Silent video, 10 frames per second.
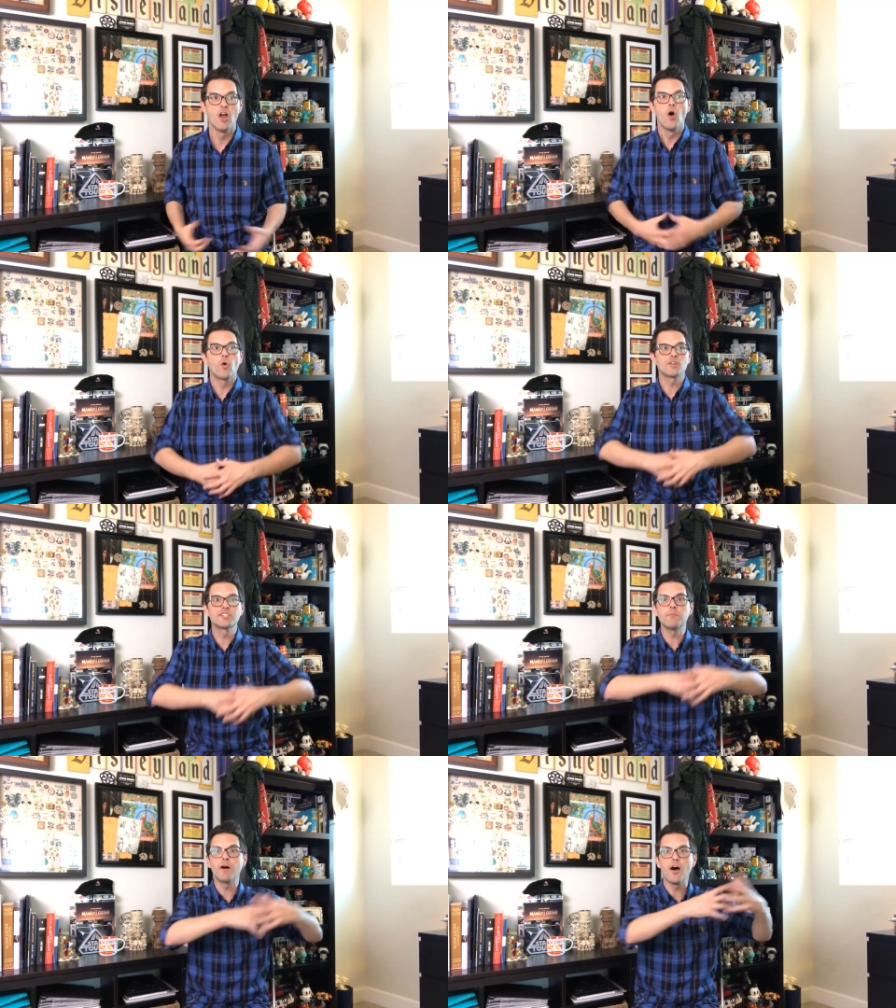or
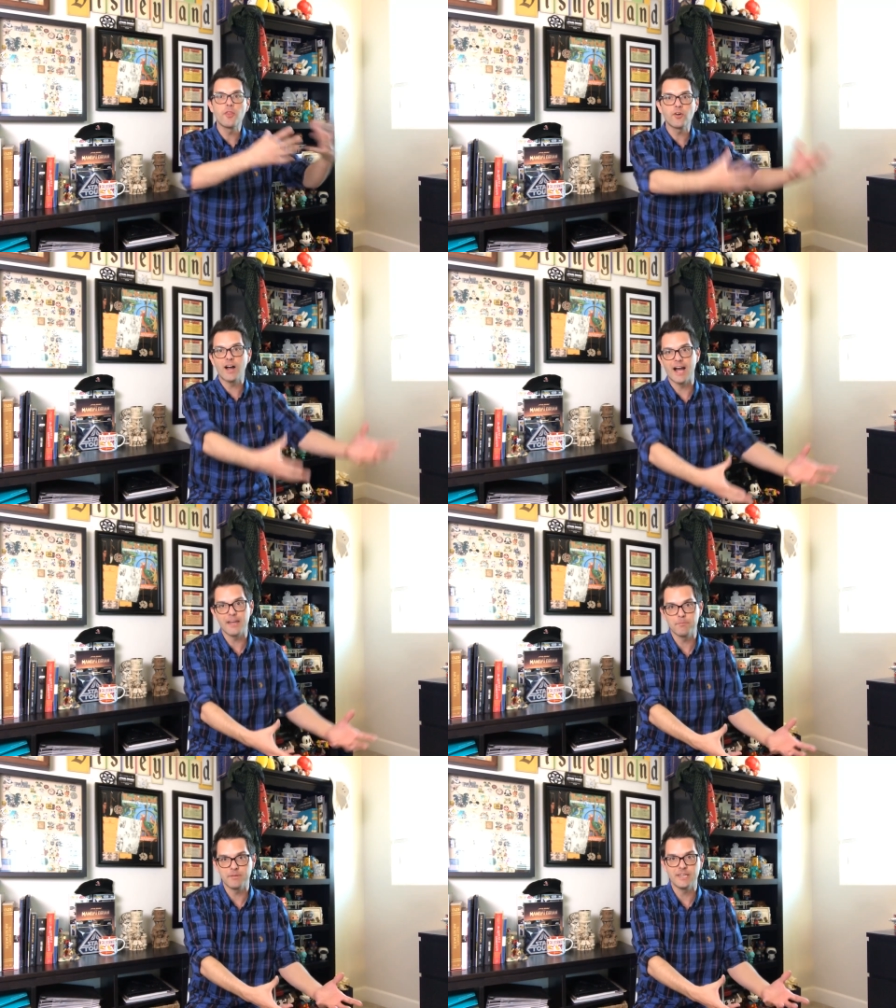some other
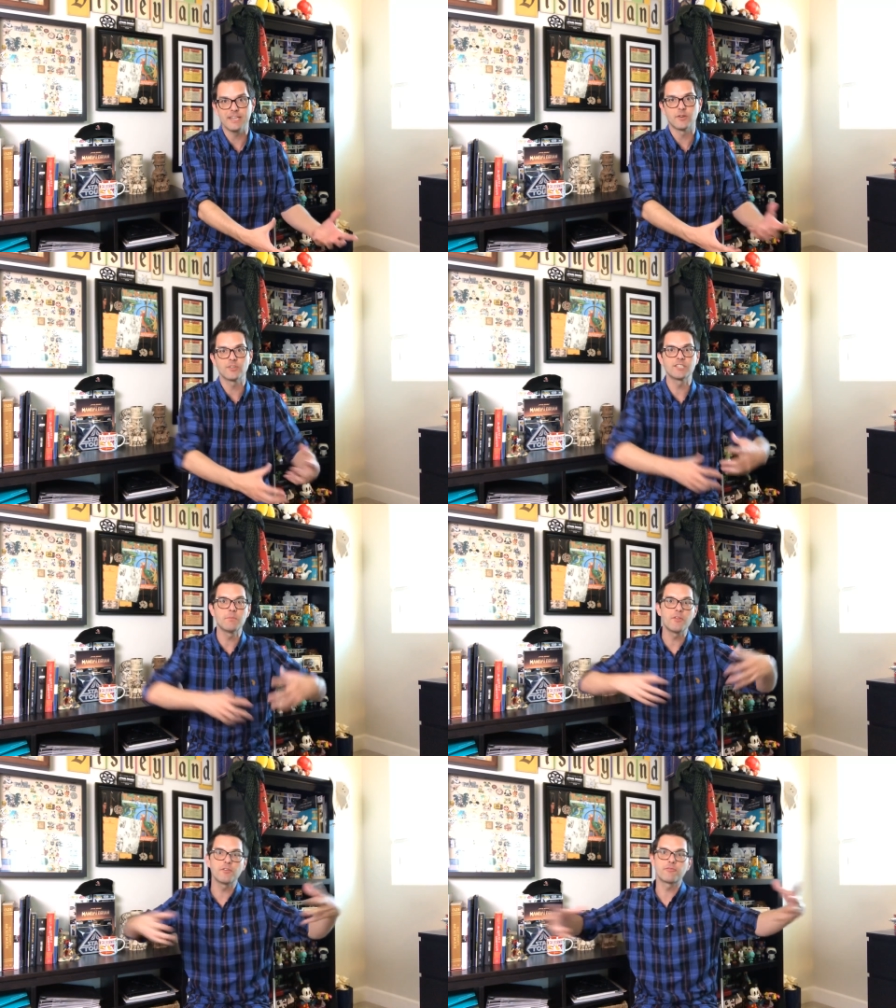IP or some
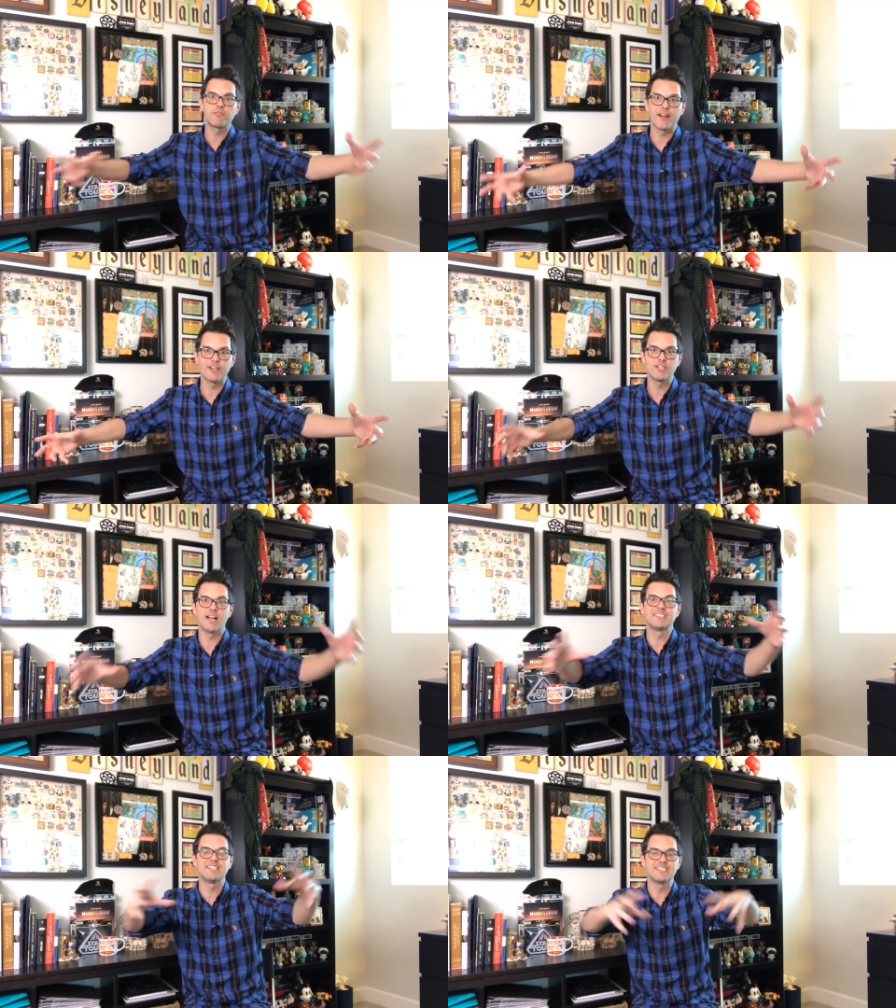other
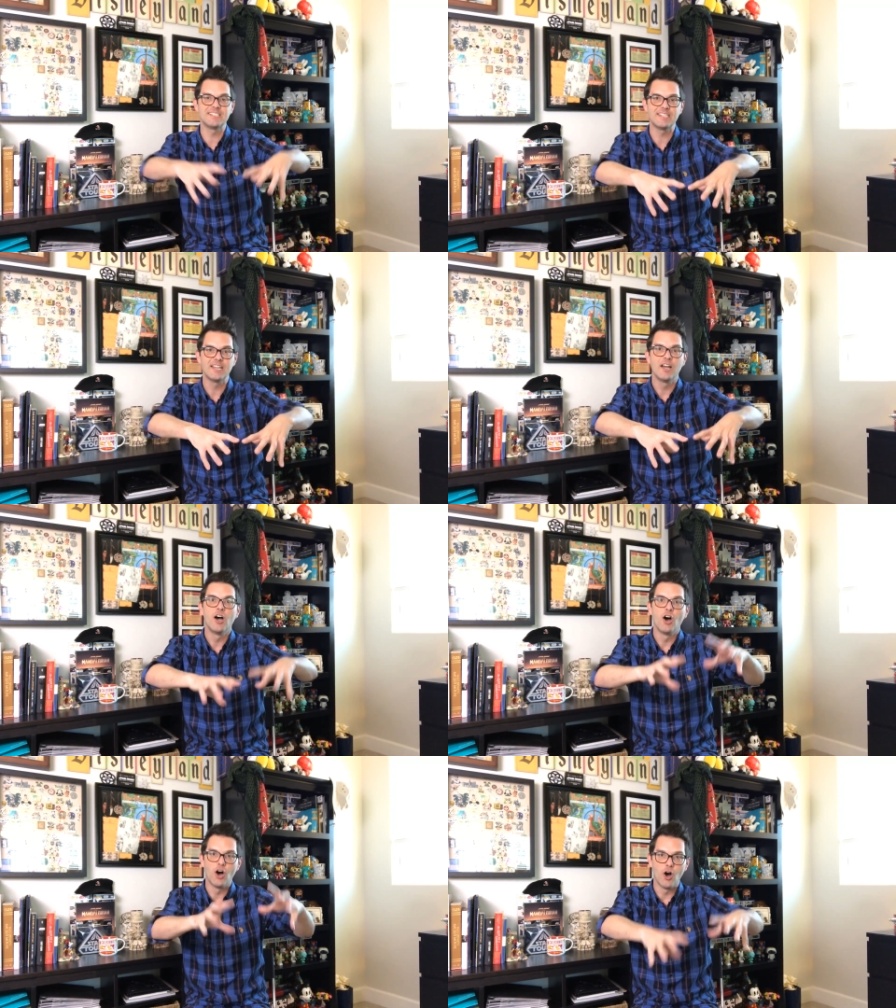franchise that Disney
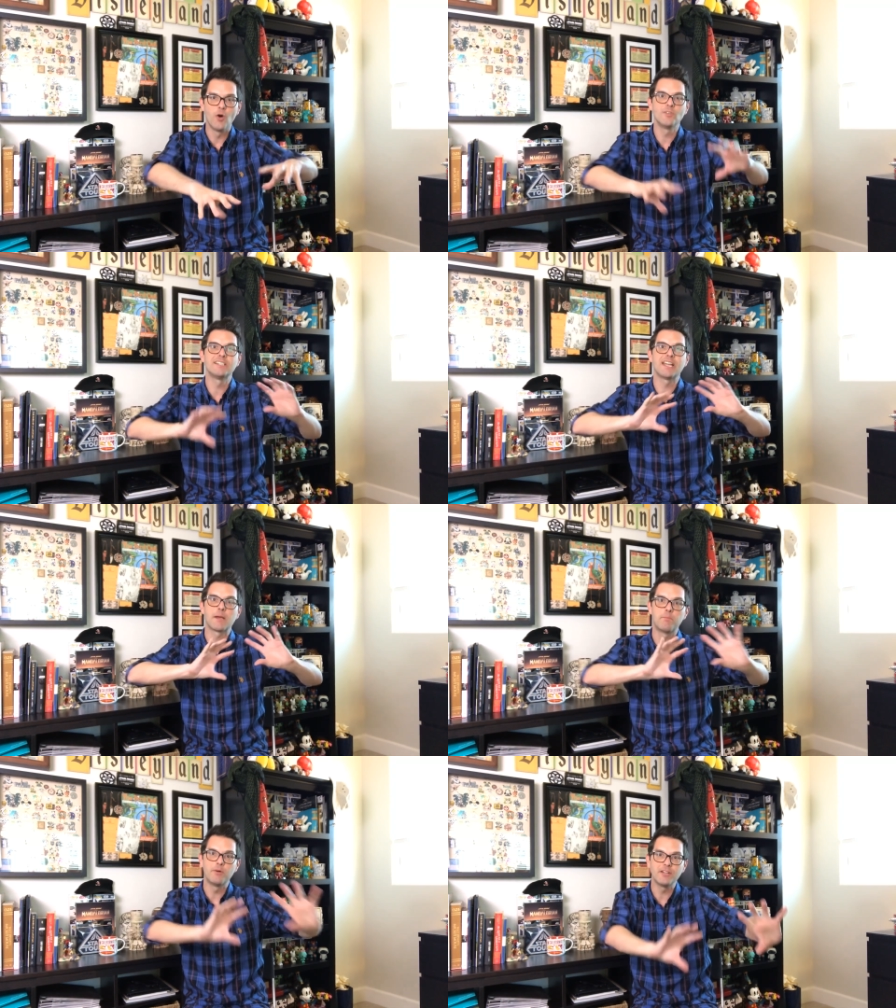owns that they
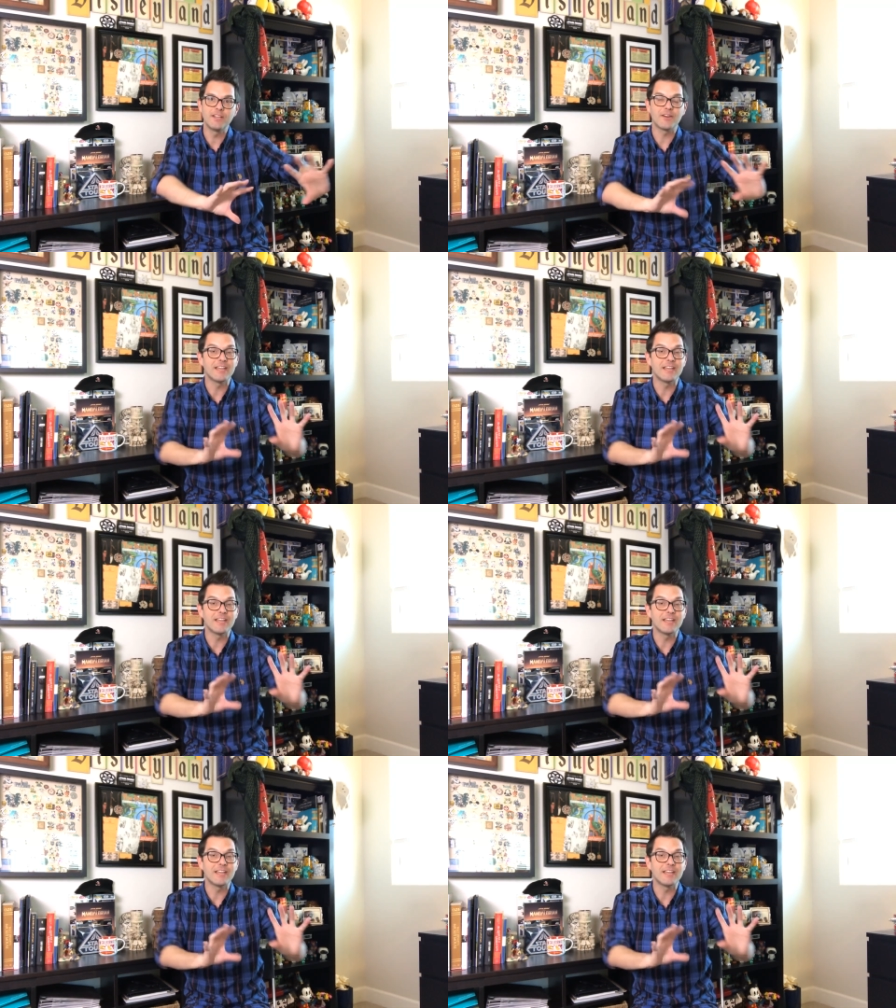can put in there.